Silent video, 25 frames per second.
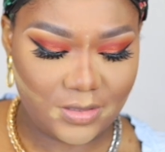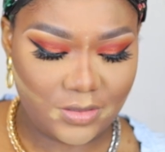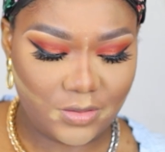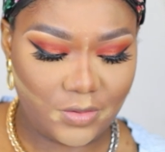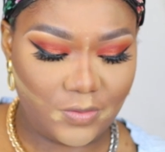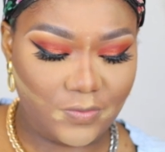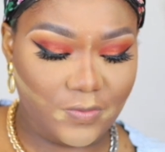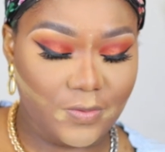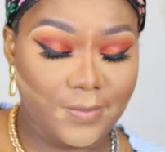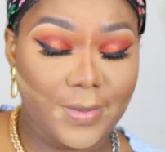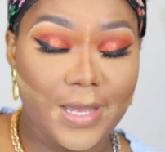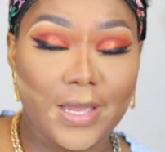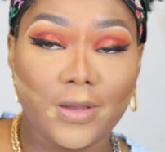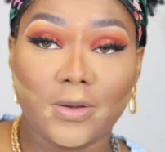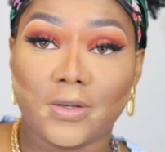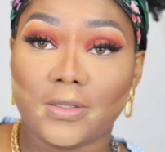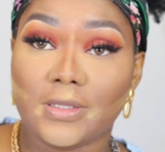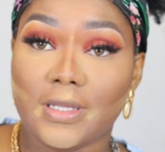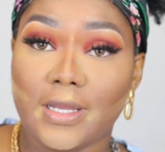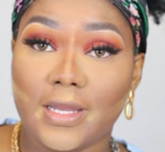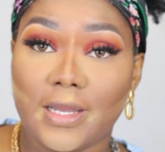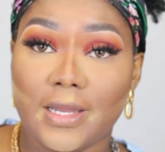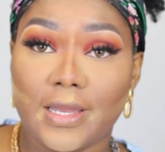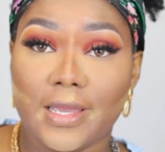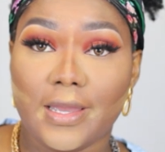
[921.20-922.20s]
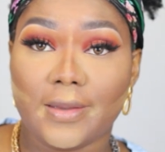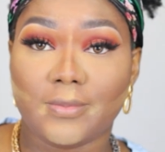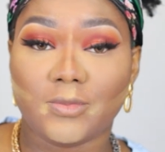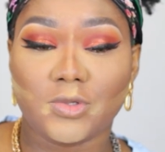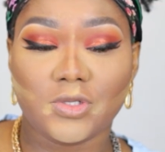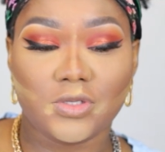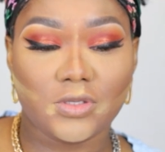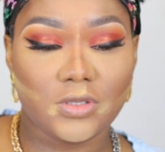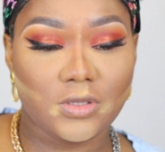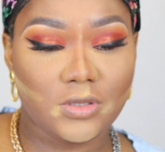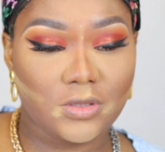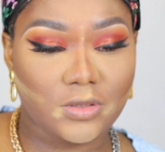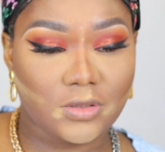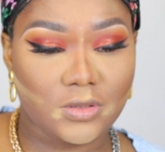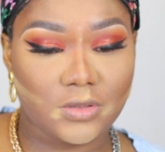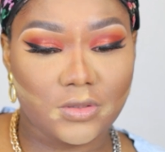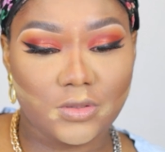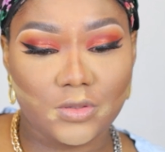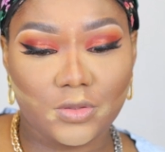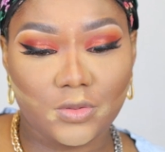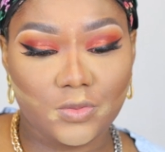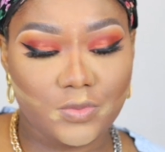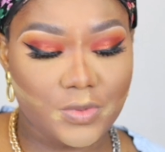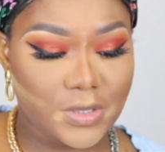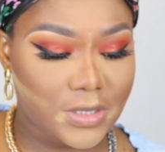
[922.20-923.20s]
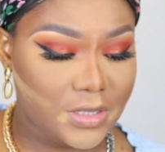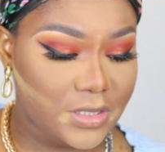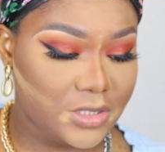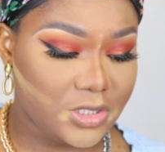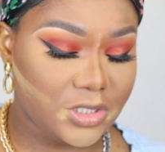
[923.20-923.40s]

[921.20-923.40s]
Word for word: so for my under eye I'm also gonna go with